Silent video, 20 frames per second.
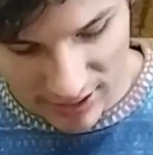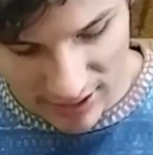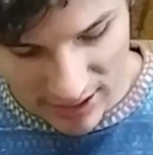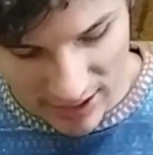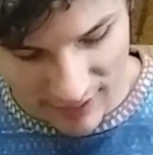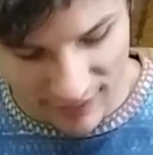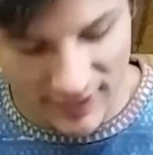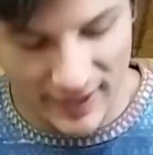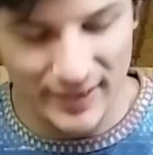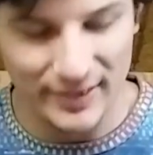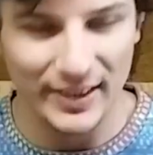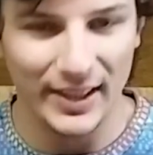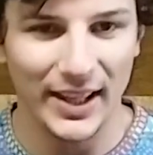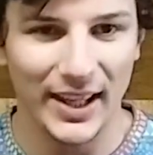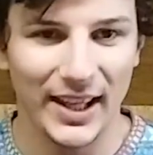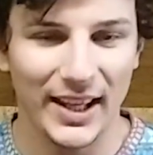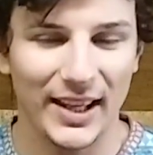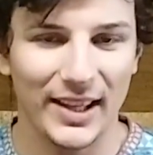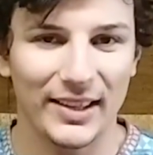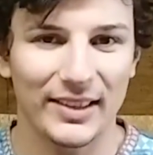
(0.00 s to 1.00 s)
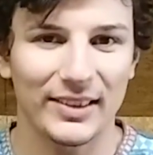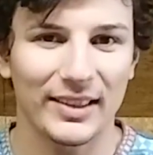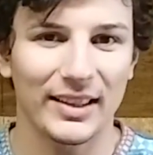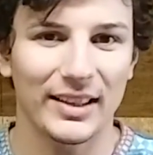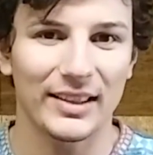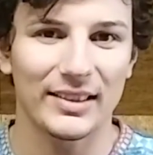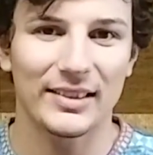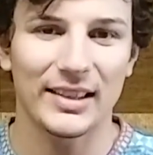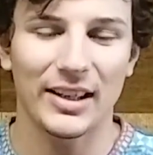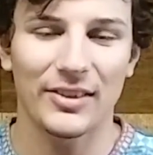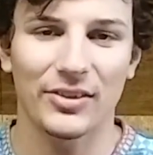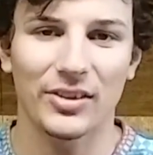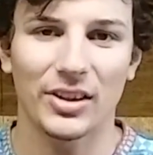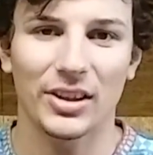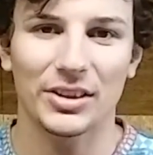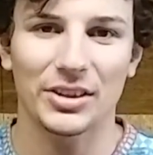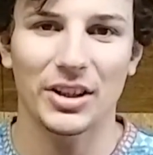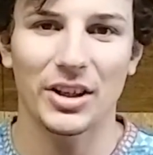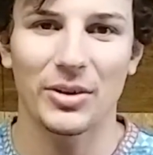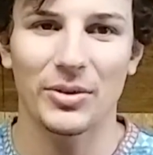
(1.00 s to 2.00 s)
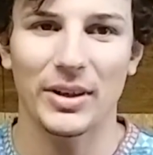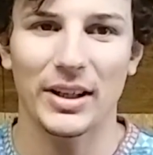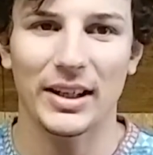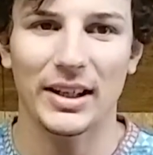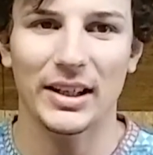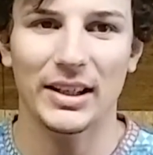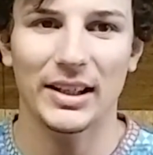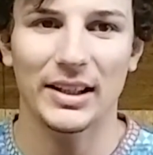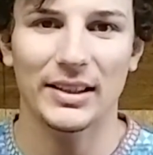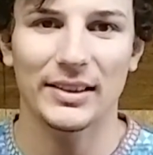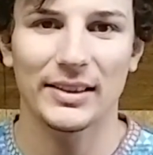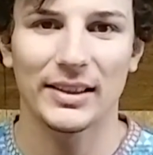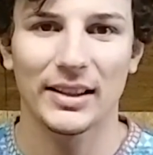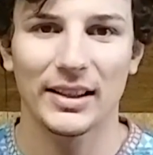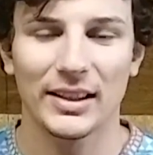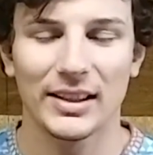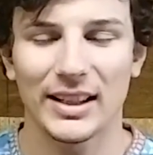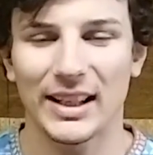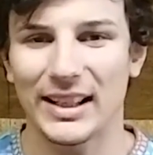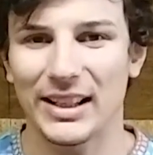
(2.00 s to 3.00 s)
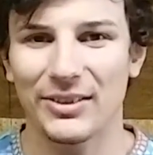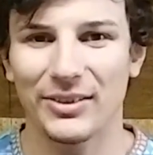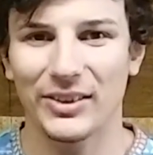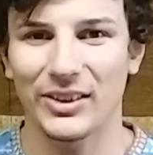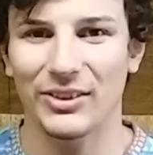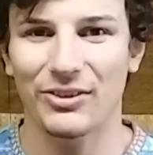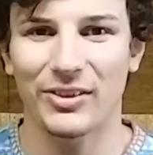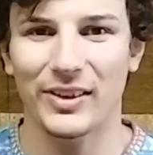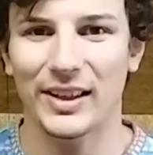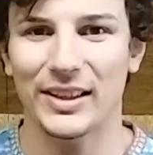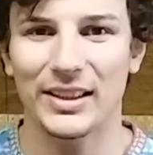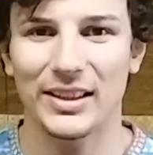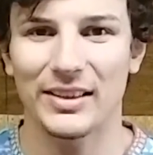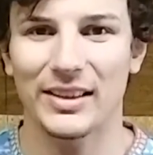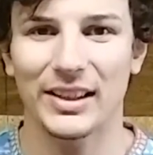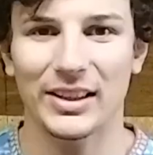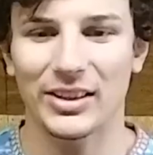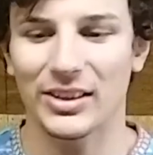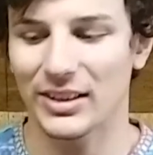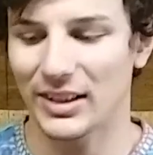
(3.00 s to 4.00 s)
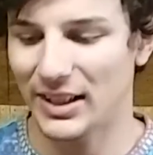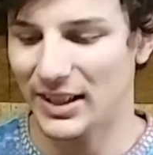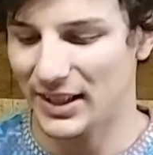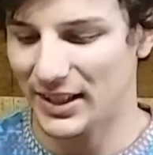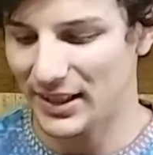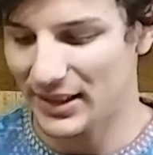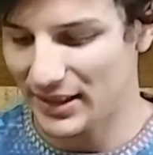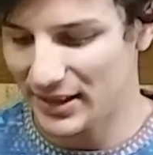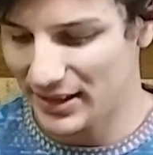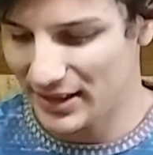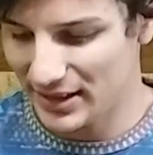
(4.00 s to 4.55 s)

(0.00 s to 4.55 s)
if this has a Teflon coating in it. I didn't really find anything online.